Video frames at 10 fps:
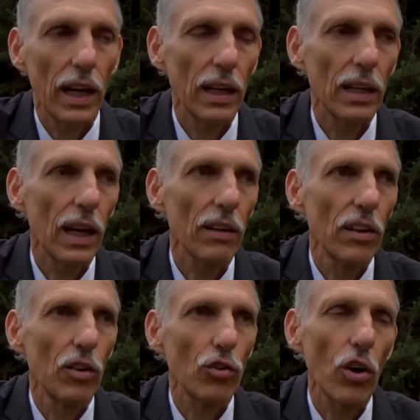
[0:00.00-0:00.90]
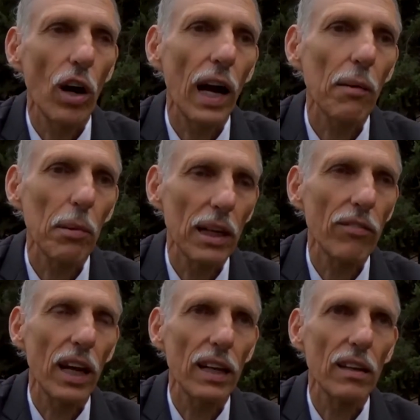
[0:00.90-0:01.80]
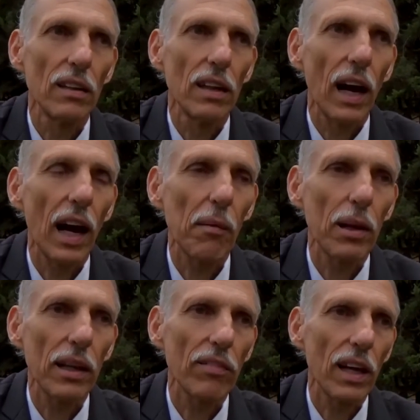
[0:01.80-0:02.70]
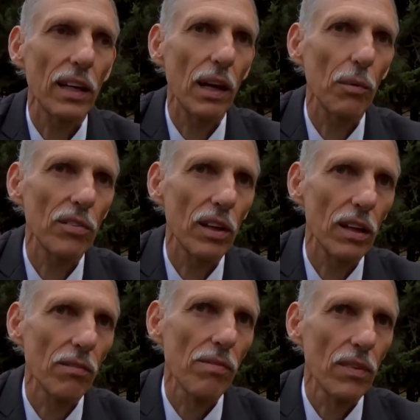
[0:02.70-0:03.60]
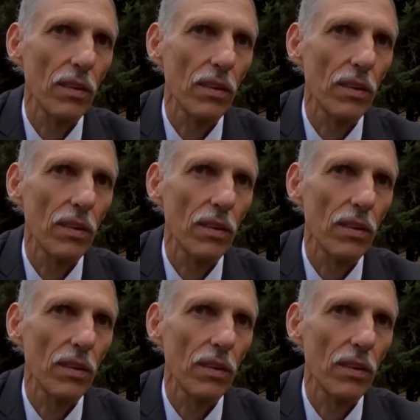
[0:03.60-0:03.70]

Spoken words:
And so I believe that was a